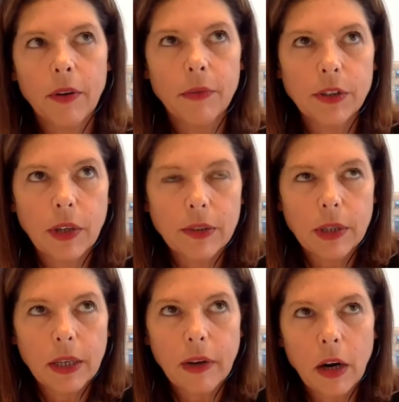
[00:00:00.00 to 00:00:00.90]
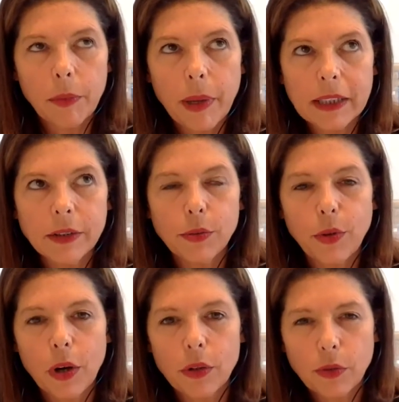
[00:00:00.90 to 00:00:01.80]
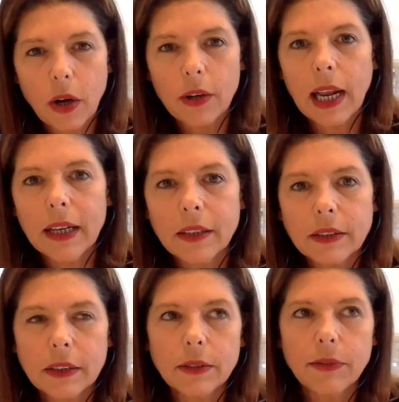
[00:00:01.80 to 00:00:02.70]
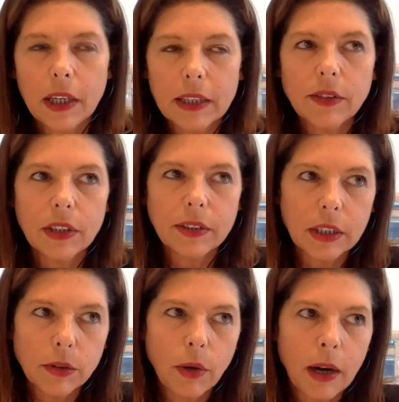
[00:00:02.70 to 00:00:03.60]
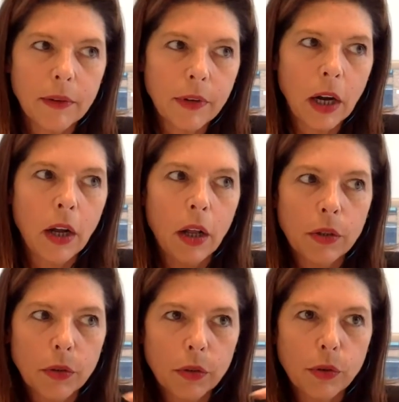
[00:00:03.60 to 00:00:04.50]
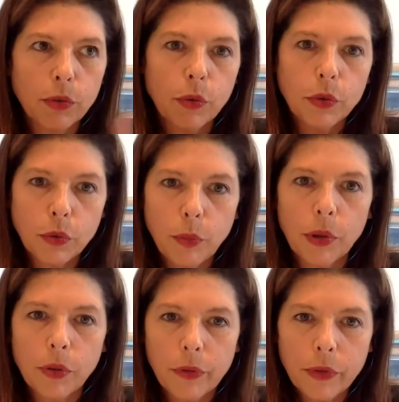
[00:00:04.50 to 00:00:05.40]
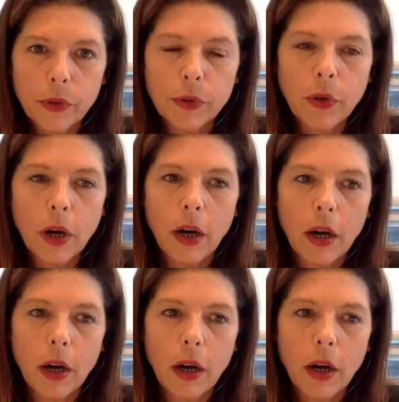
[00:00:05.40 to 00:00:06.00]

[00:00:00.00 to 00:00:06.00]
try to give our best to our clients. And it's very interesting to have the two point of view